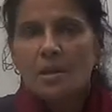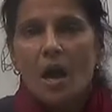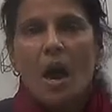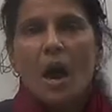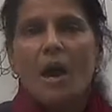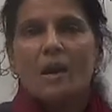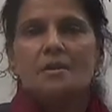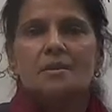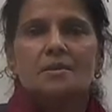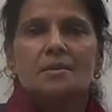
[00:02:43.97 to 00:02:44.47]

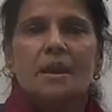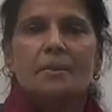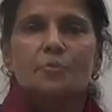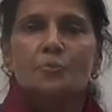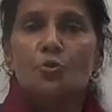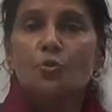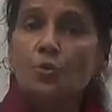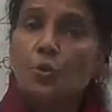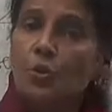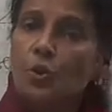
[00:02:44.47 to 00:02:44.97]
asked them
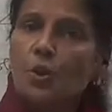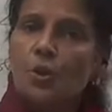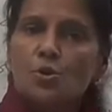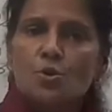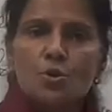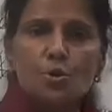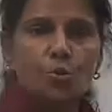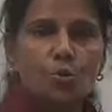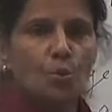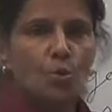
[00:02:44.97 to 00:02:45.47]
to
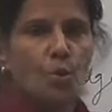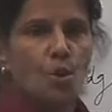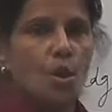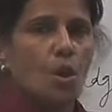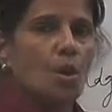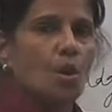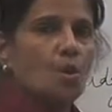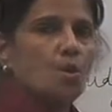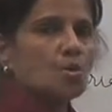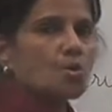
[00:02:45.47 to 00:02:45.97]
do.
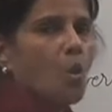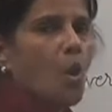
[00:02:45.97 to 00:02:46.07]
So